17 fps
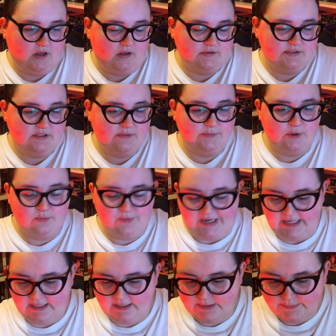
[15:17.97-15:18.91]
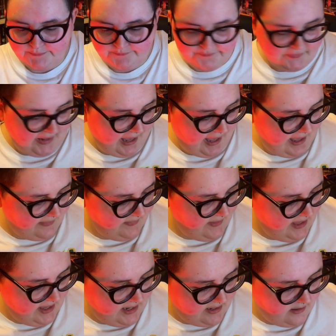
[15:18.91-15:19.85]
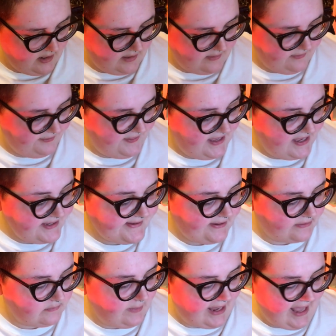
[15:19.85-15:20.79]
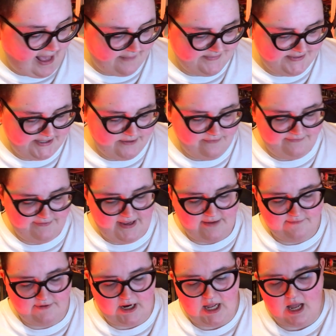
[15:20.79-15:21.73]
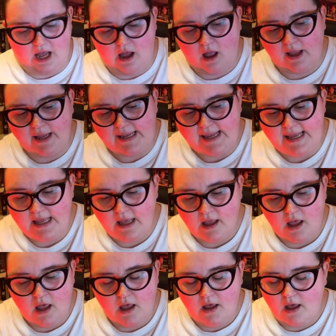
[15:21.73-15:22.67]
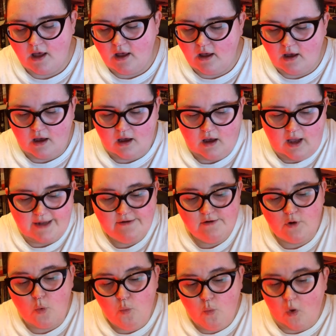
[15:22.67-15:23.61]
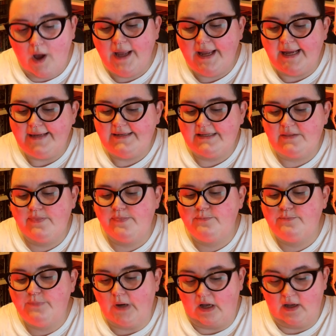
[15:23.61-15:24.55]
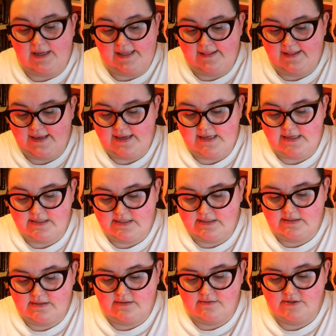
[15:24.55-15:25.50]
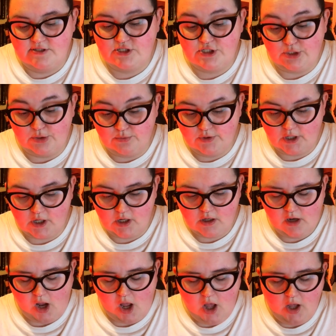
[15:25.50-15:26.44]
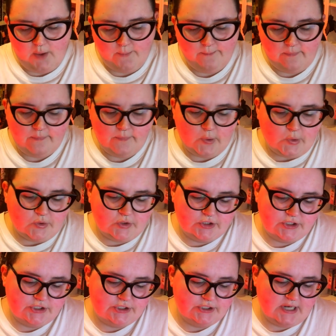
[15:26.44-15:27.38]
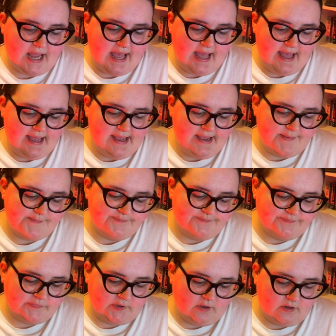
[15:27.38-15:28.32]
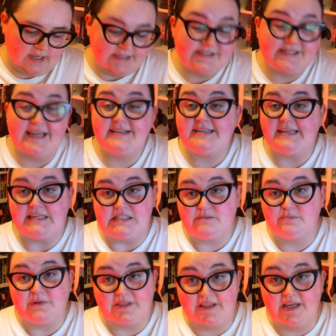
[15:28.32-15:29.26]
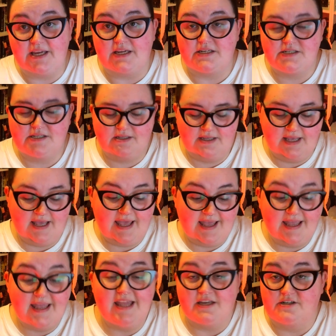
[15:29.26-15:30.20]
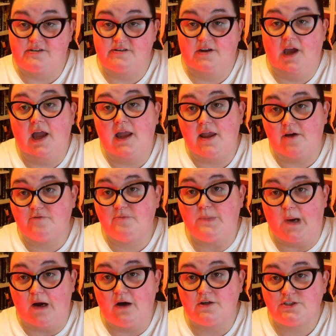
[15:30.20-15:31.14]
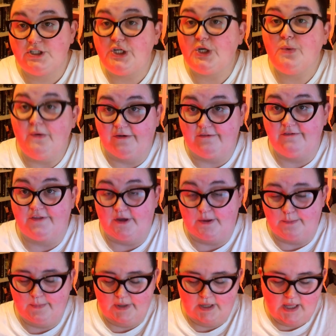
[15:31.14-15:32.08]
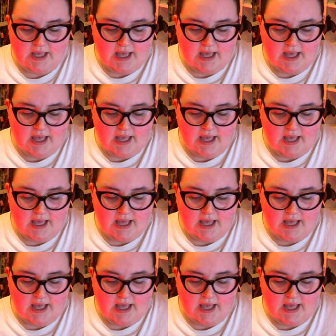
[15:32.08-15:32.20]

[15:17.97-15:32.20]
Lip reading: Summerween? And then these are my absolute favorite. I don't know why I didn't buy these sooner, but I say these, but I have bought two of them